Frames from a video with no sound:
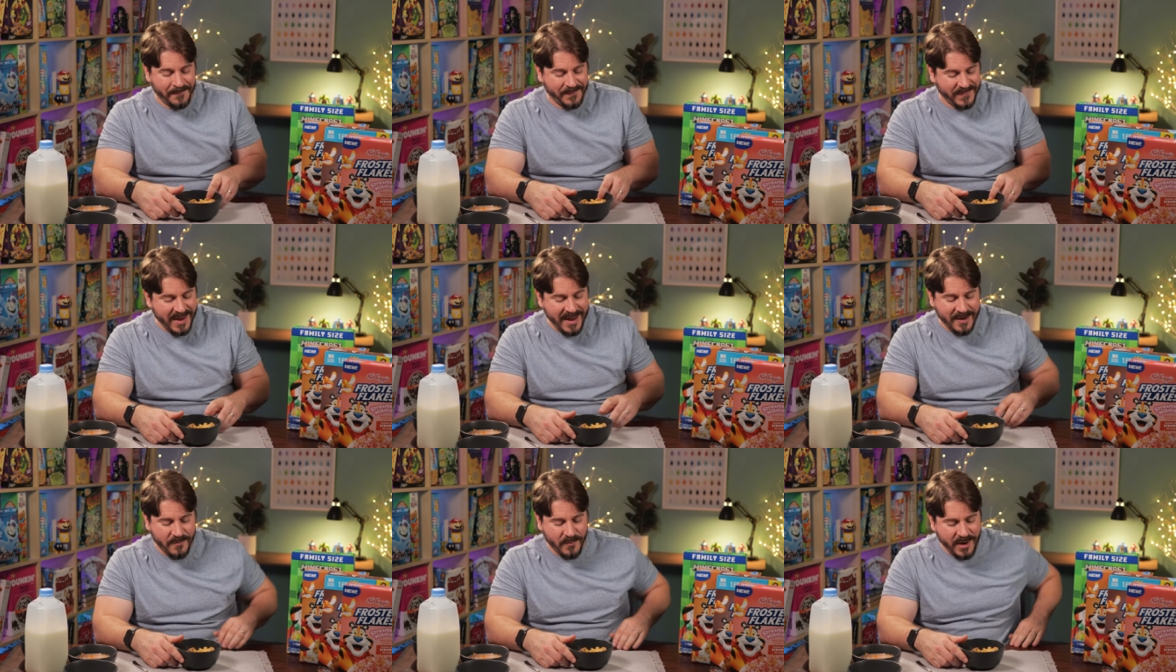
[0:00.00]

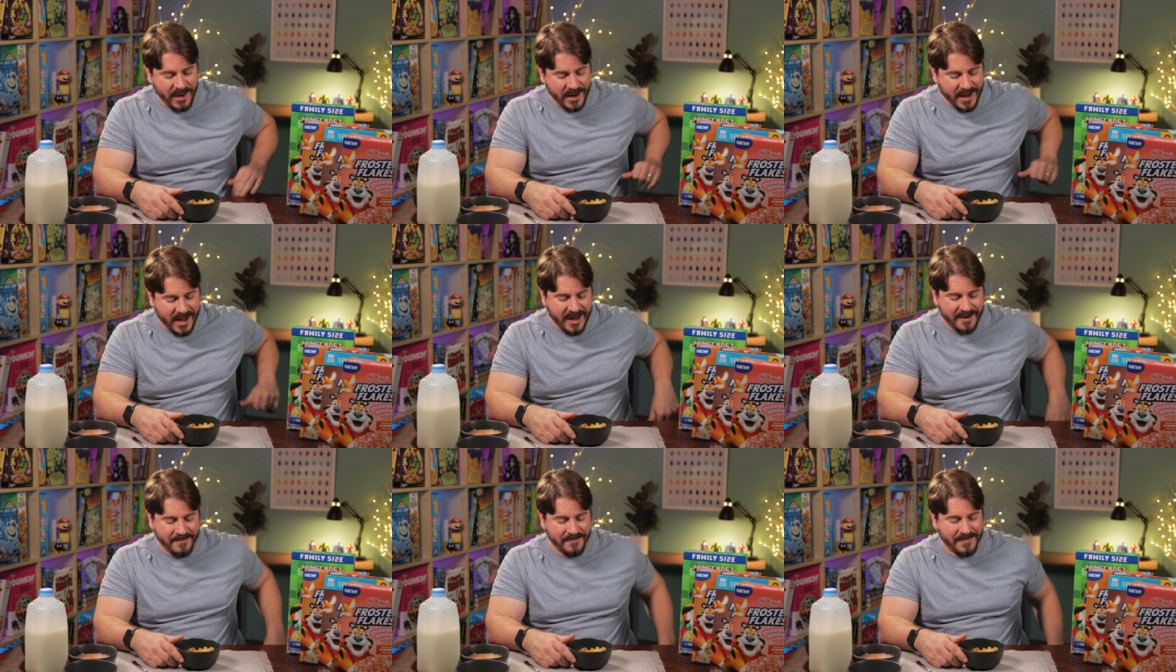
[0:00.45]
Dang, what an
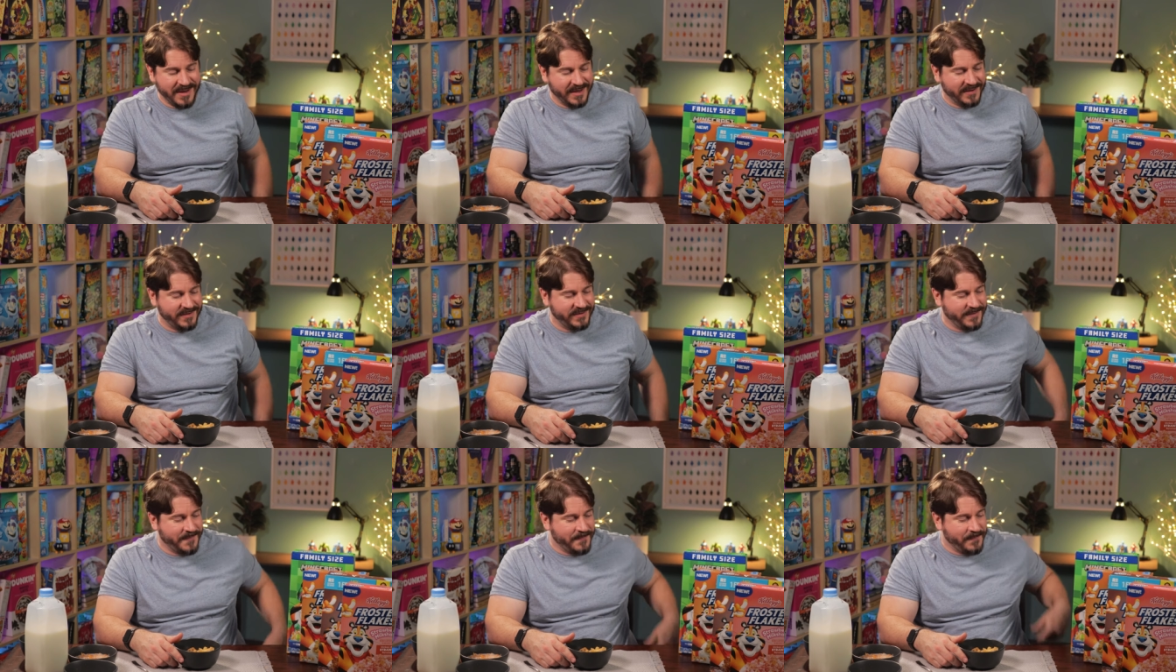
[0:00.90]
odd
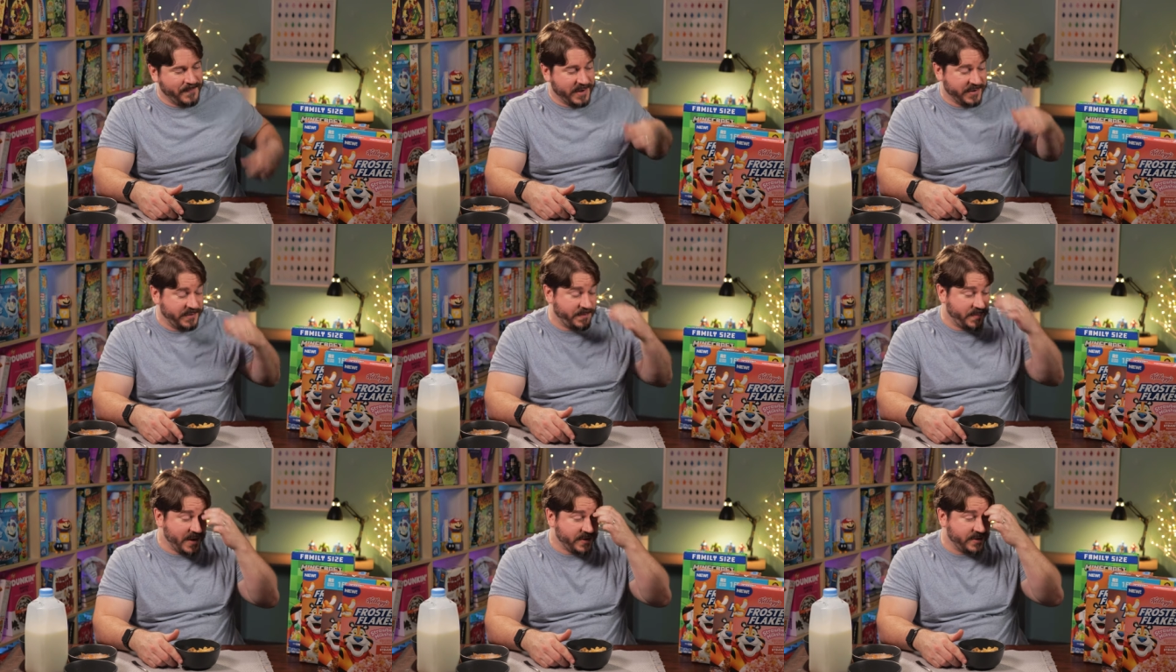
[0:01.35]
miss.
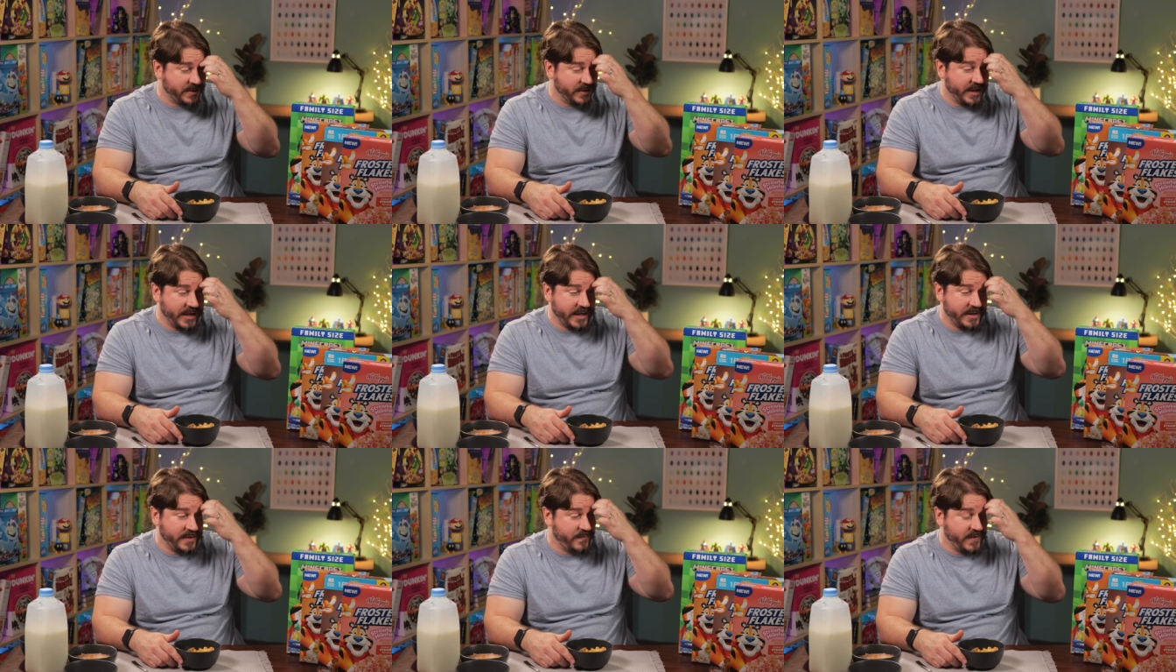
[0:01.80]

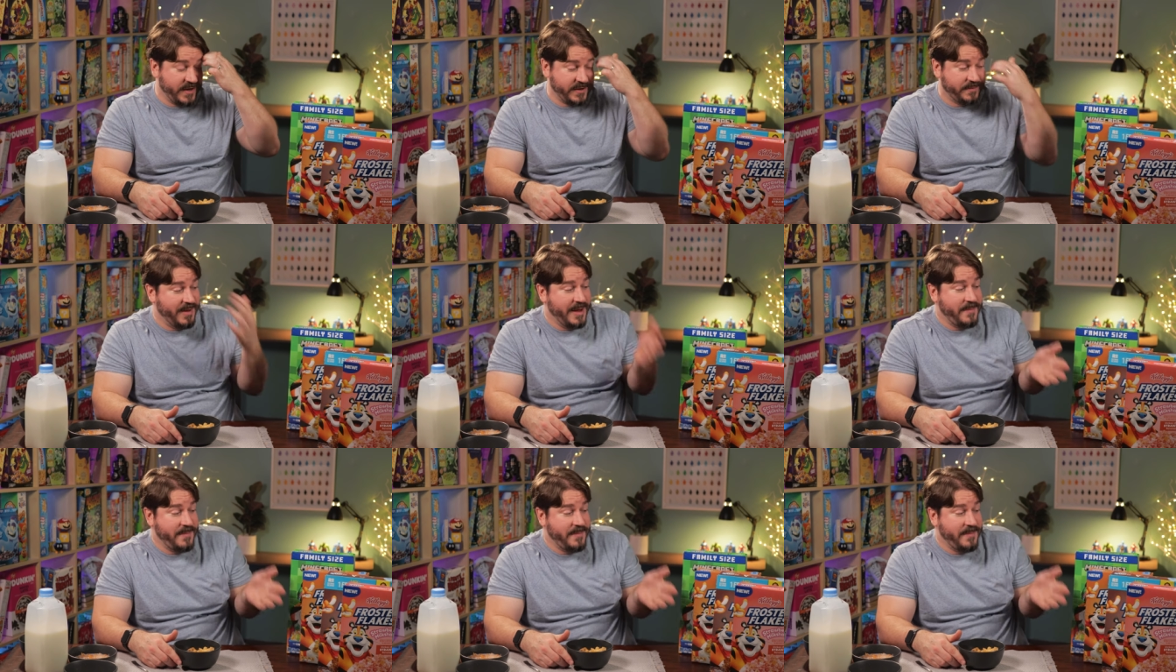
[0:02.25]
Especially in the face.